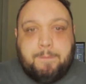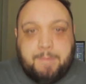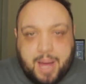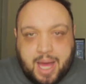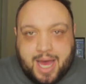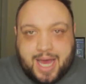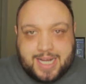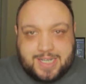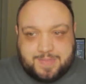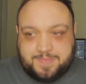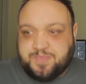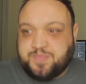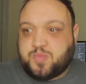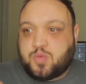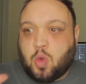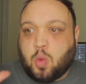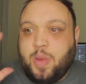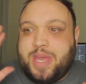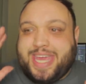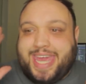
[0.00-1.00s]
But
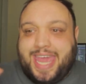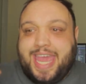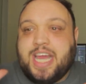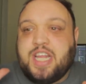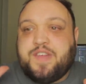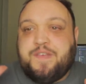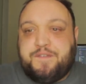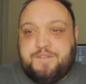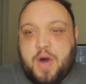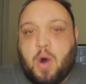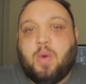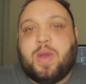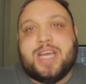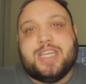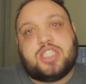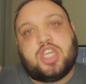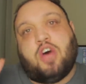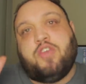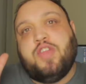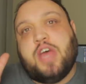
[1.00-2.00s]
we can't
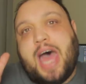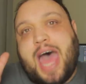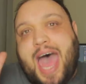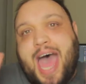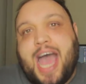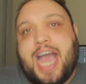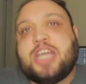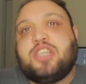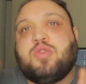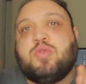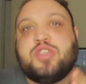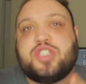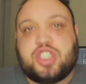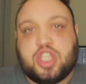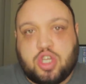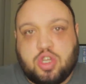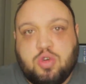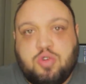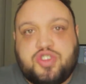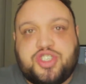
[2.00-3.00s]
focus on the actual
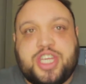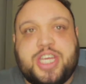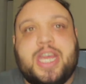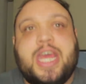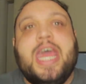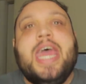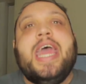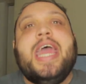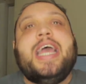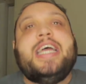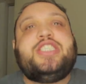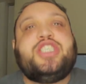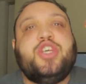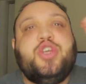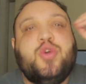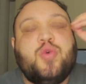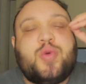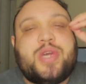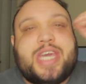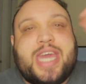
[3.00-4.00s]
solution
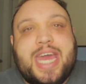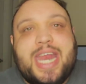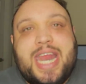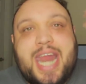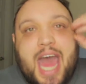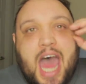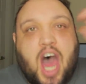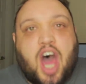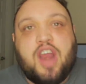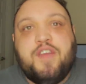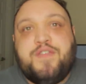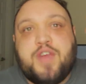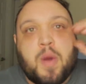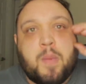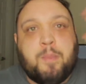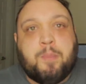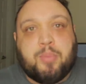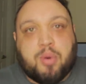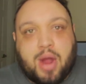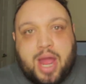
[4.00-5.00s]
until you get it out of
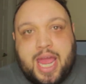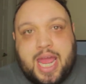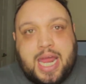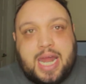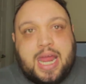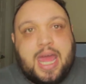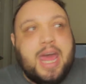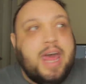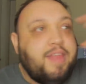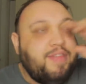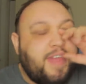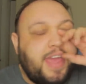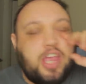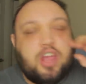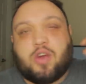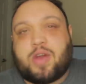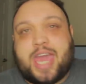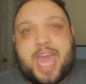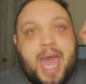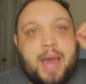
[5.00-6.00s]
your brain that
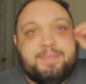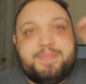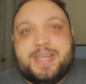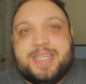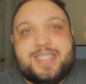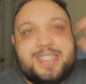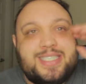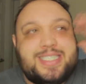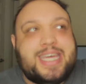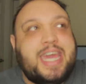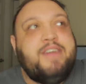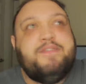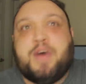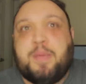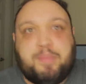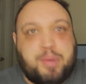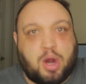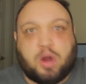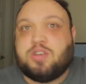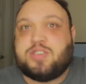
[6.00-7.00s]
you're Captain Save
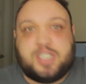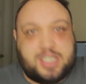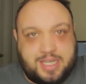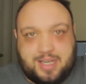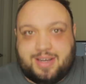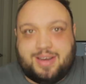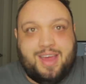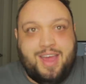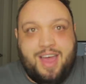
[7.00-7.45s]
a Person,